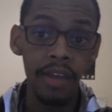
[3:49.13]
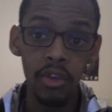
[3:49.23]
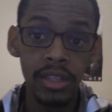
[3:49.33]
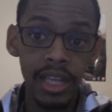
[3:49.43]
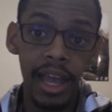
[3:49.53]

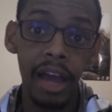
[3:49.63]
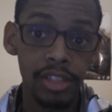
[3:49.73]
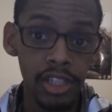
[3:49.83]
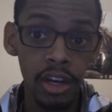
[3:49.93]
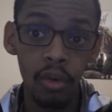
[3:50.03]
if you can take
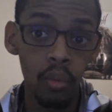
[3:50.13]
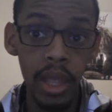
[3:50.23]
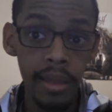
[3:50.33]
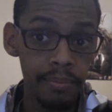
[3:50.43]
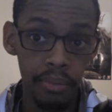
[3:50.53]
out Sugar,
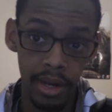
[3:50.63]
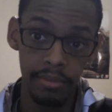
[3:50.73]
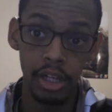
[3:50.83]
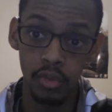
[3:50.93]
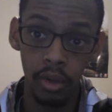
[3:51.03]
we pretty
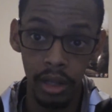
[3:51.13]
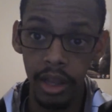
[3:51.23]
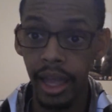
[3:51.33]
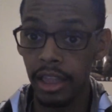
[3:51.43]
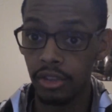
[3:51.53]
much will
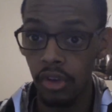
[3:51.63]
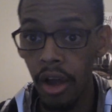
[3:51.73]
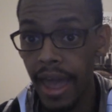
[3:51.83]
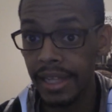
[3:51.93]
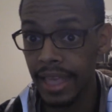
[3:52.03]
look at the
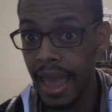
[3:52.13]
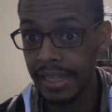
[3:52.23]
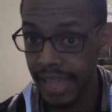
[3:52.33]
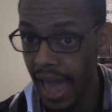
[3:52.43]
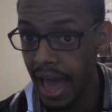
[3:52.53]
Straw Hats
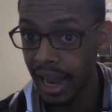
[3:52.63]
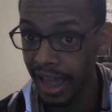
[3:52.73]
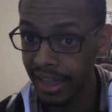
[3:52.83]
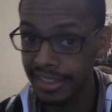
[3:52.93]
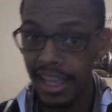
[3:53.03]
as
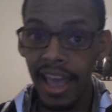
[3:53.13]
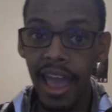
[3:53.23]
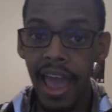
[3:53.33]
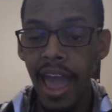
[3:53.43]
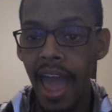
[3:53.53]
allies.
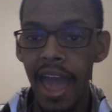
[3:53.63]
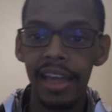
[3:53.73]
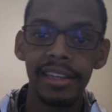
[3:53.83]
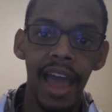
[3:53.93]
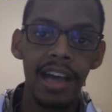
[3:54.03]

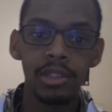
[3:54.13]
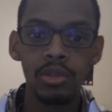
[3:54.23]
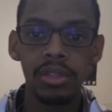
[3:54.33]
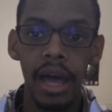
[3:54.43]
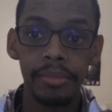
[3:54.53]
And as
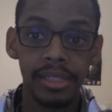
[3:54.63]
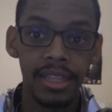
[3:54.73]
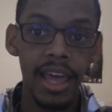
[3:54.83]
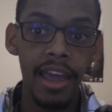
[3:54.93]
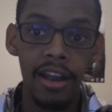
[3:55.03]

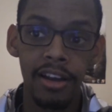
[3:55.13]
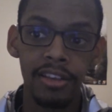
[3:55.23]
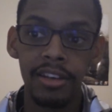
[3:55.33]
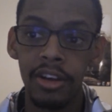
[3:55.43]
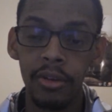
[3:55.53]
Usopp's there,
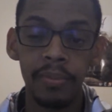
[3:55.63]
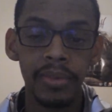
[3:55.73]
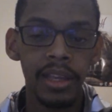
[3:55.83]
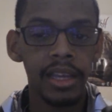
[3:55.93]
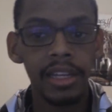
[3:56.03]
you know,
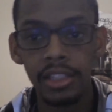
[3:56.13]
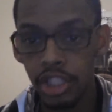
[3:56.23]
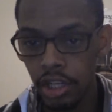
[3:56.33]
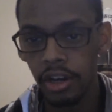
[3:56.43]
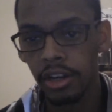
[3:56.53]

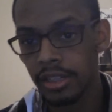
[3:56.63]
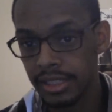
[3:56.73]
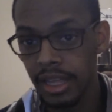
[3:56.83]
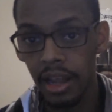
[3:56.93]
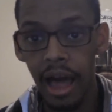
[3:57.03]
Sugar
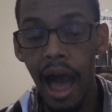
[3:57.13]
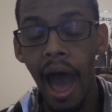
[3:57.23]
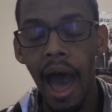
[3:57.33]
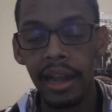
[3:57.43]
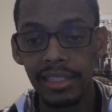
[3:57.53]
still
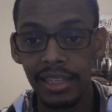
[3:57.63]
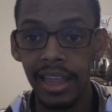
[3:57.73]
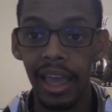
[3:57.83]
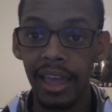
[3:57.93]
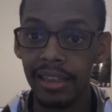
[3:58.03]
honestly
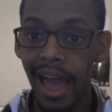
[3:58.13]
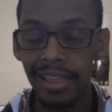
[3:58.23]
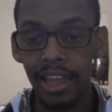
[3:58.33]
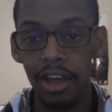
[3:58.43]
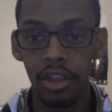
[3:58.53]
thinking
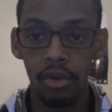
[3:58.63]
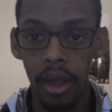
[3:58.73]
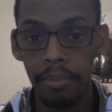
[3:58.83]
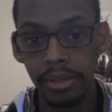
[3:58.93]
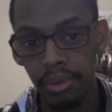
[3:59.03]
that the other
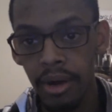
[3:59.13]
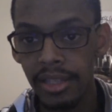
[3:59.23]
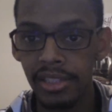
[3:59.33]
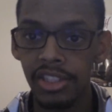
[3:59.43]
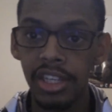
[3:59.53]
grape is
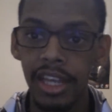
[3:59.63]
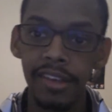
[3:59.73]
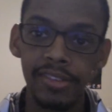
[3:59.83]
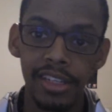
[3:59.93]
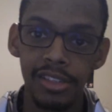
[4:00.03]
poison, she
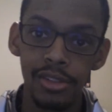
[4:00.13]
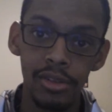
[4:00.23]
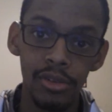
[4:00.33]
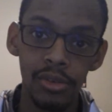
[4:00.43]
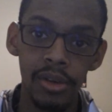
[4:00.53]
gives it
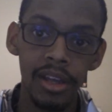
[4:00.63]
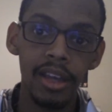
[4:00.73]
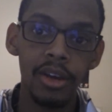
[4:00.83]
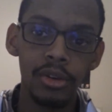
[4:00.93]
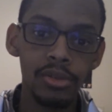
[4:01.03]
to
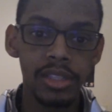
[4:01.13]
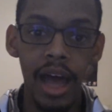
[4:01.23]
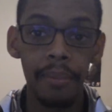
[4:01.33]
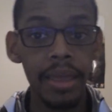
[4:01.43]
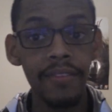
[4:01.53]

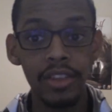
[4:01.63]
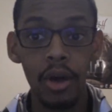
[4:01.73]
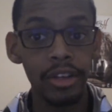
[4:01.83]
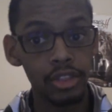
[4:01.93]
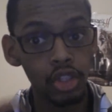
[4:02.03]
Usopp, even
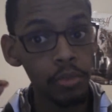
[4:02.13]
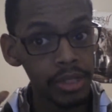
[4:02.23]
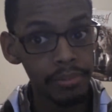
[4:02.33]
though it's super